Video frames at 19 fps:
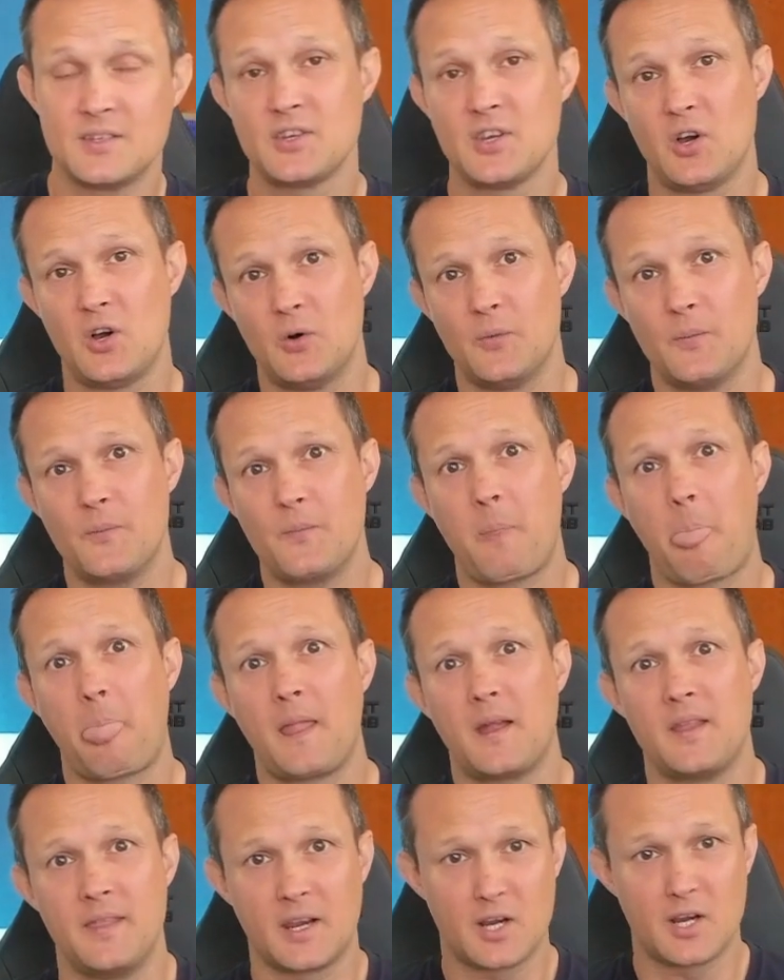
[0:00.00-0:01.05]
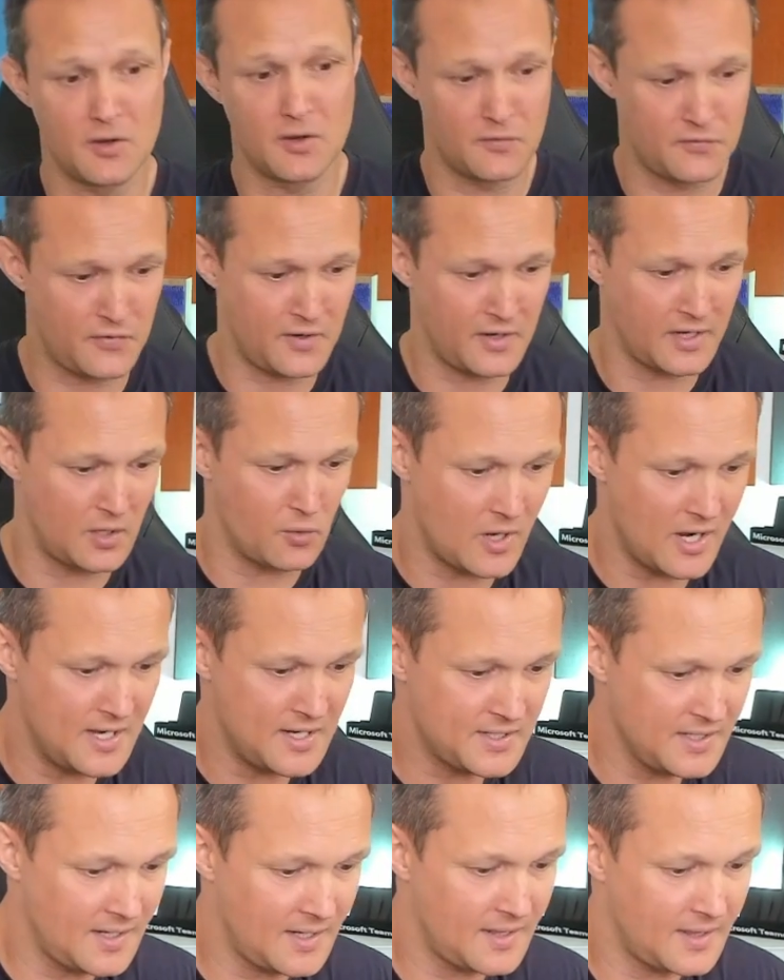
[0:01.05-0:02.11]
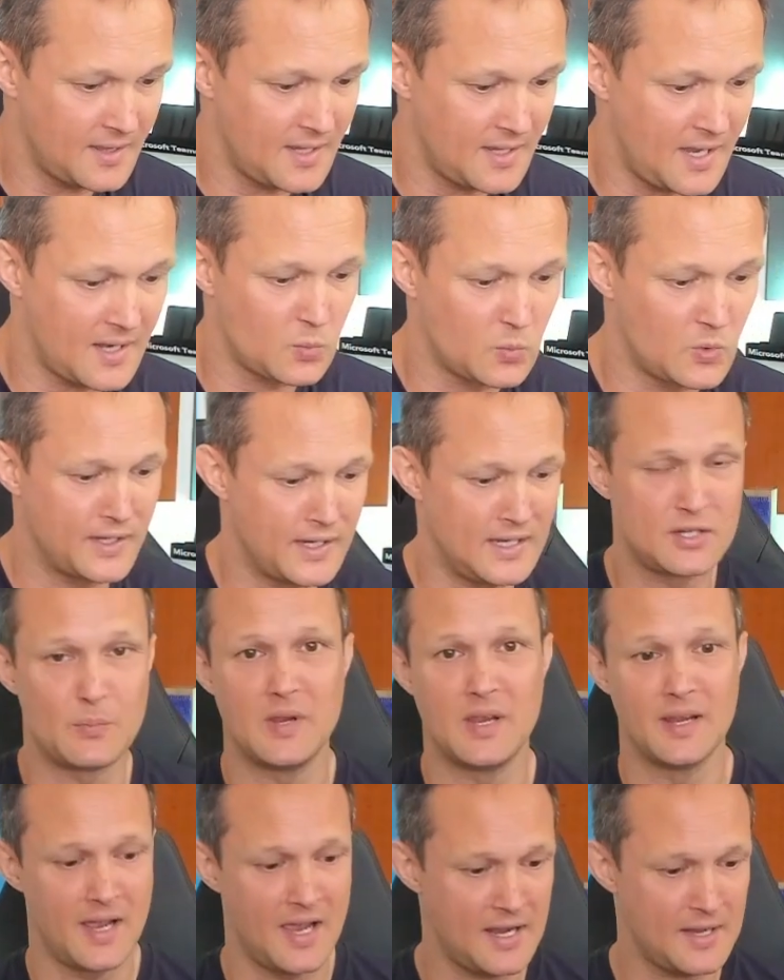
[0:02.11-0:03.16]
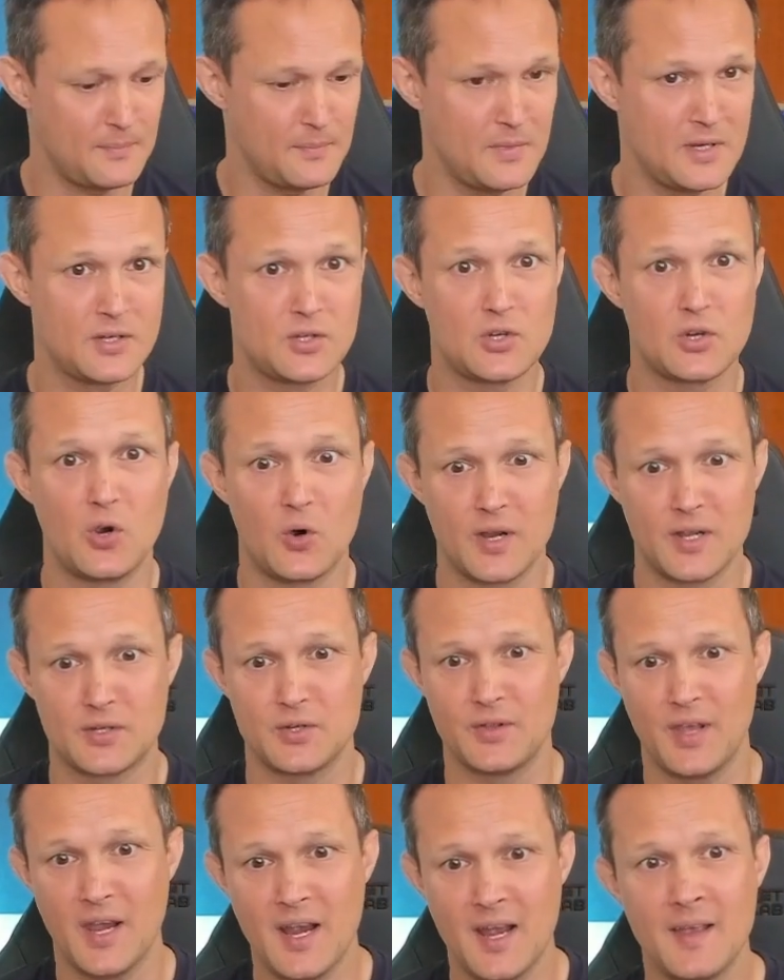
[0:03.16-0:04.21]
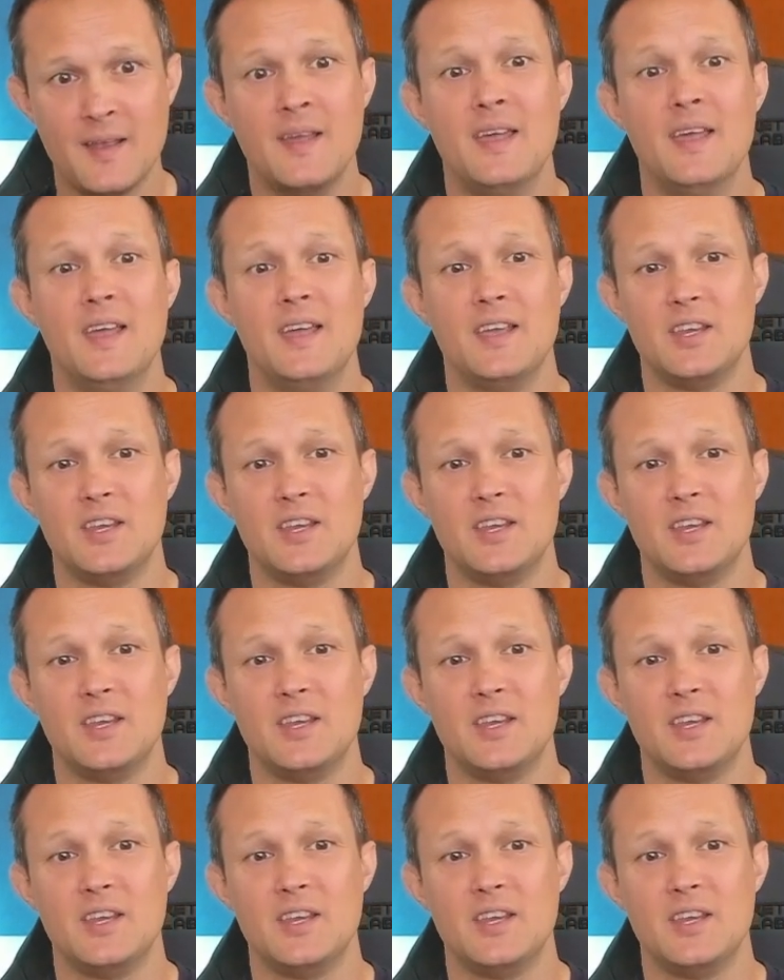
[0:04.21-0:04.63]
So the configuration, and that will need to be an admin to go into there.